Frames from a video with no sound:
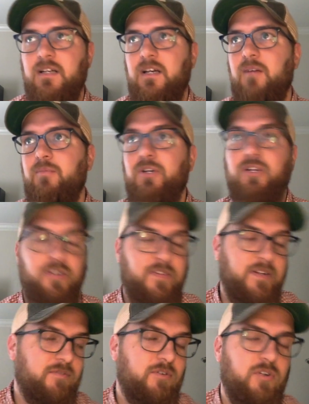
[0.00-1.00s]
but a good
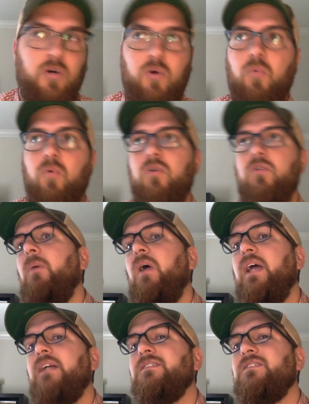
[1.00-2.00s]
thing for the whole world.
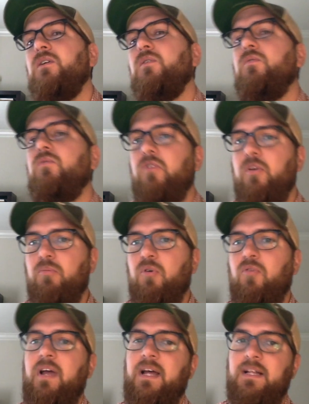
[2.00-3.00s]
And so the
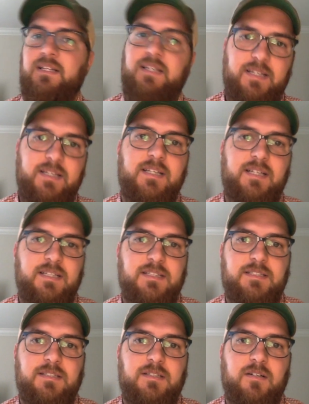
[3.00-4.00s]
morality that
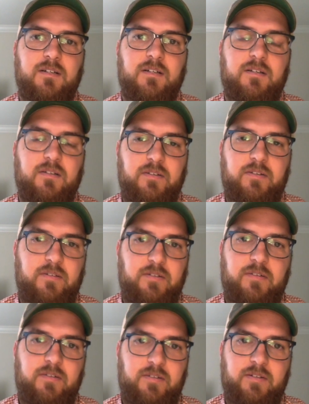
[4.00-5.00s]
is, or
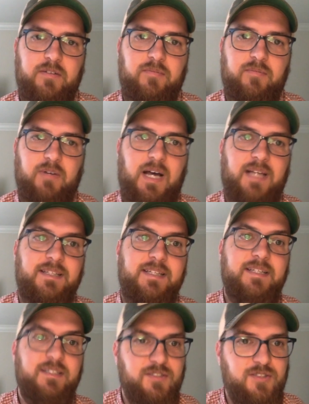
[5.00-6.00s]
the
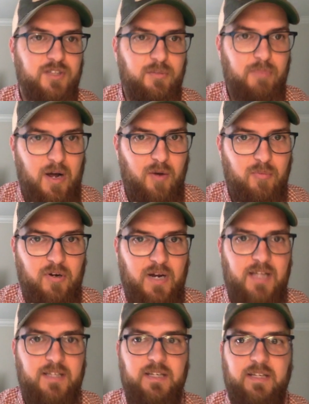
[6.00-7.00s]
ideas about
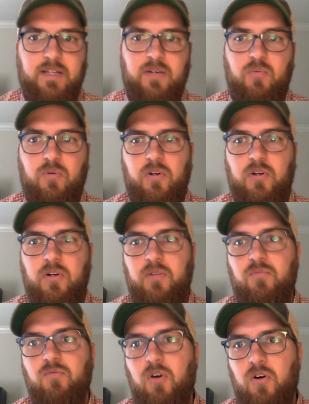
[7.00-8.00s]
morality that were
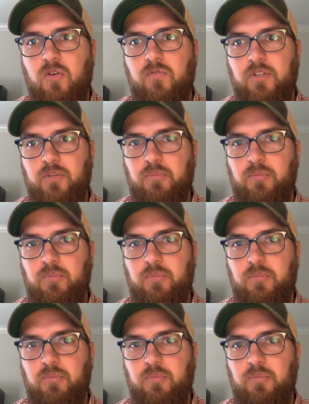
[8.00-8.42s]
involved in the